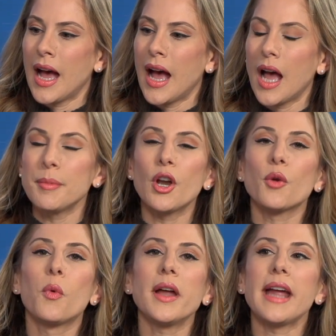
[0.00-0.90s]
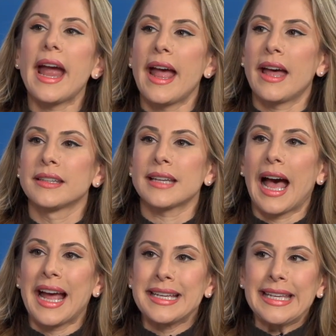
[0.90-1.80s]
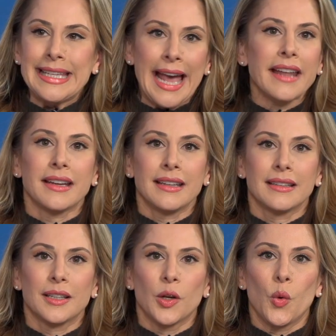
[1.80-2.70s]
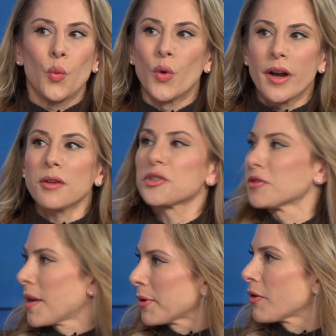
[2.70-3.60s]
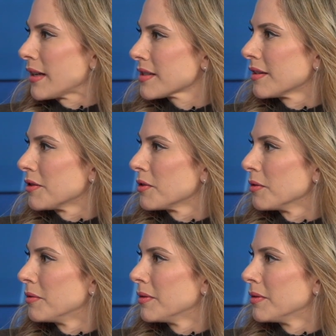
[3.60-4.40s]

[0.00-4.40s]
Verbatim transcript: I mean, on one hand, I get it. What else are Democrats gonna do?